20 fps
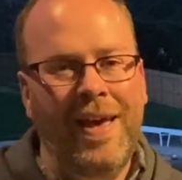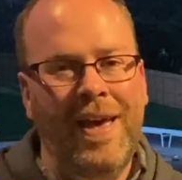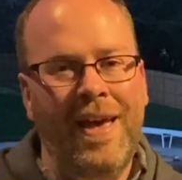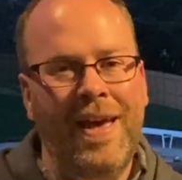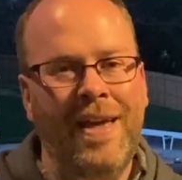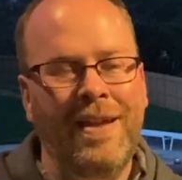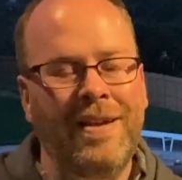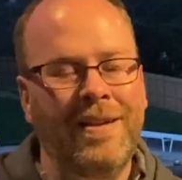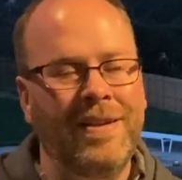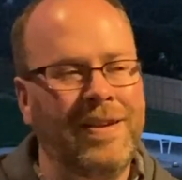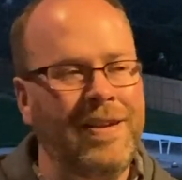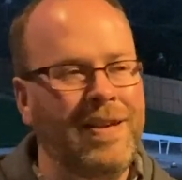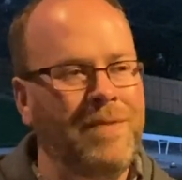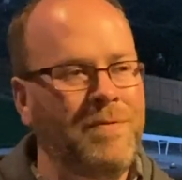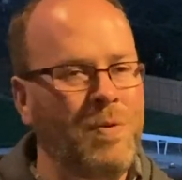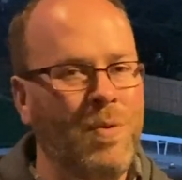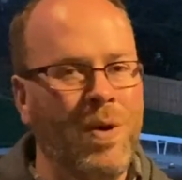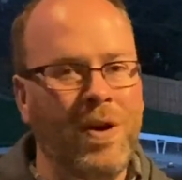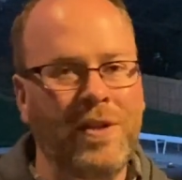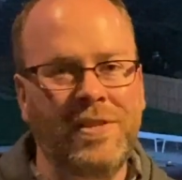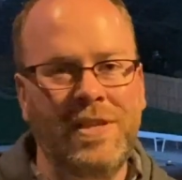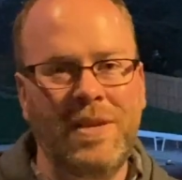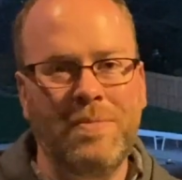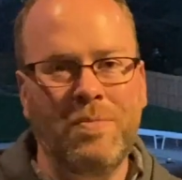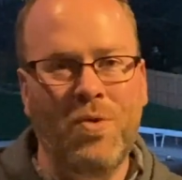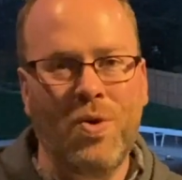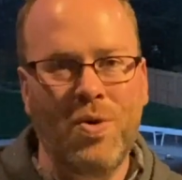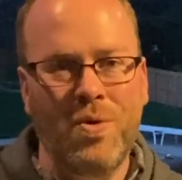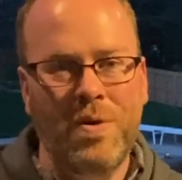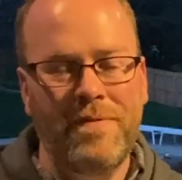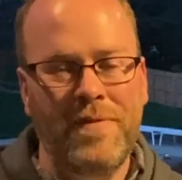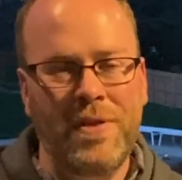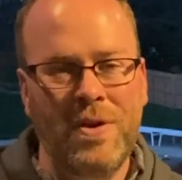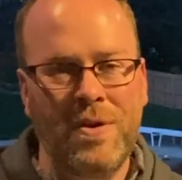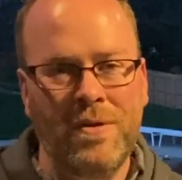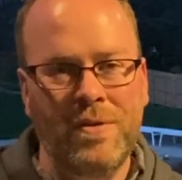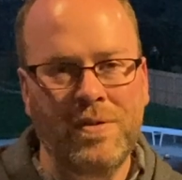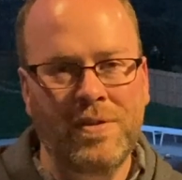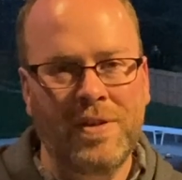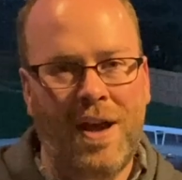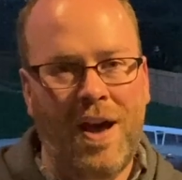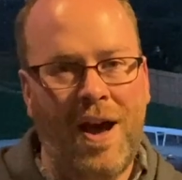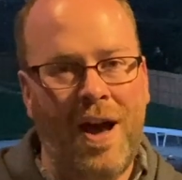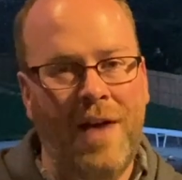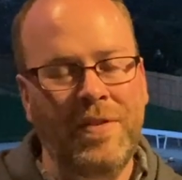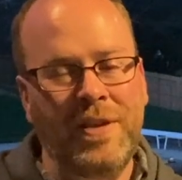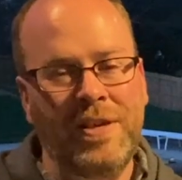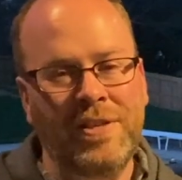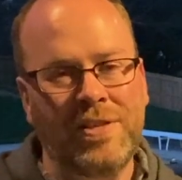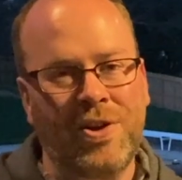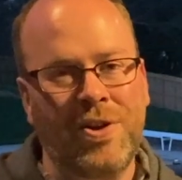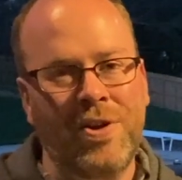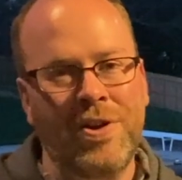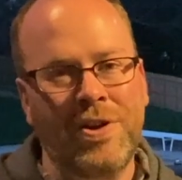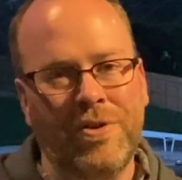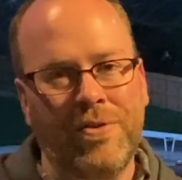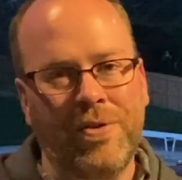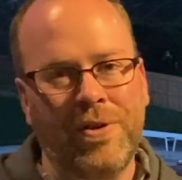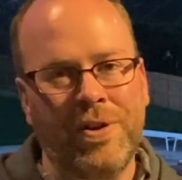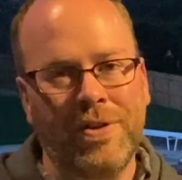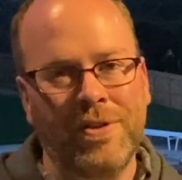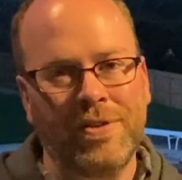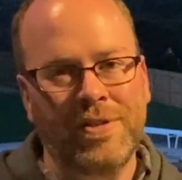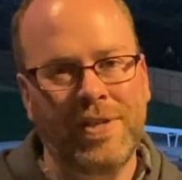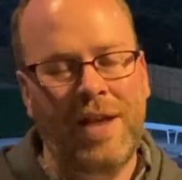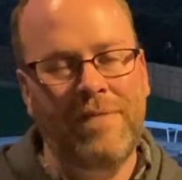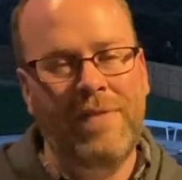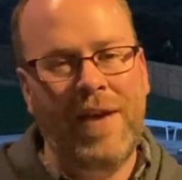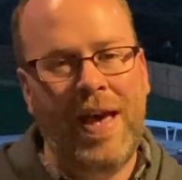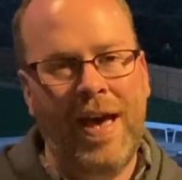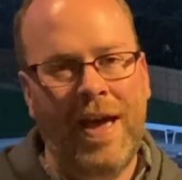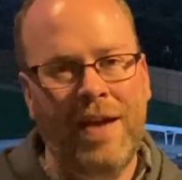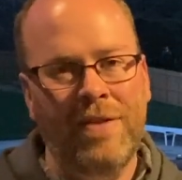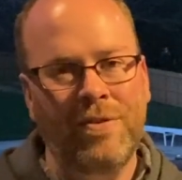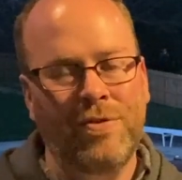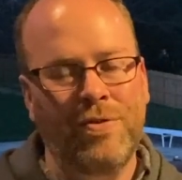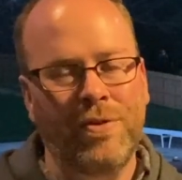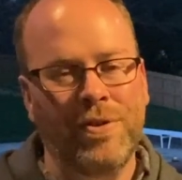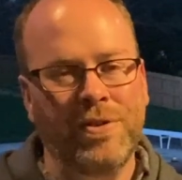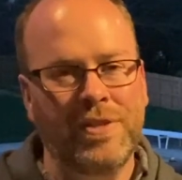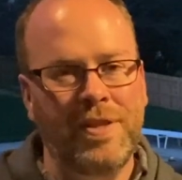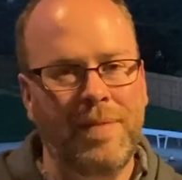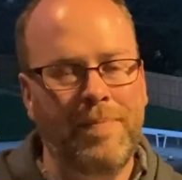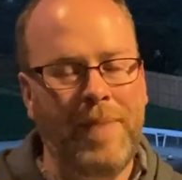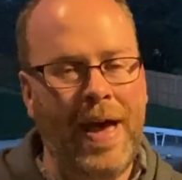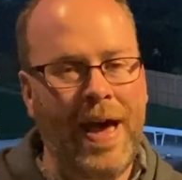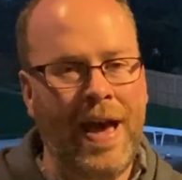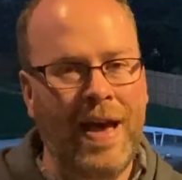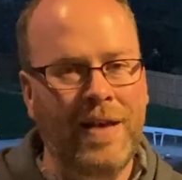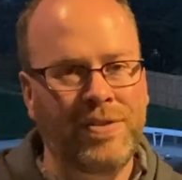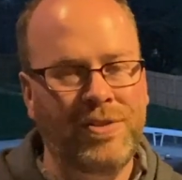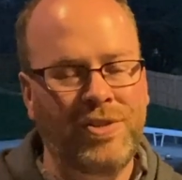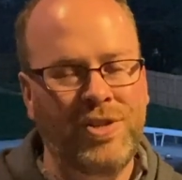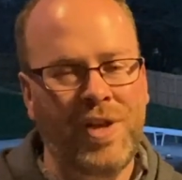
And if you want to see more reviews on these current grills that I've had or grills in the past,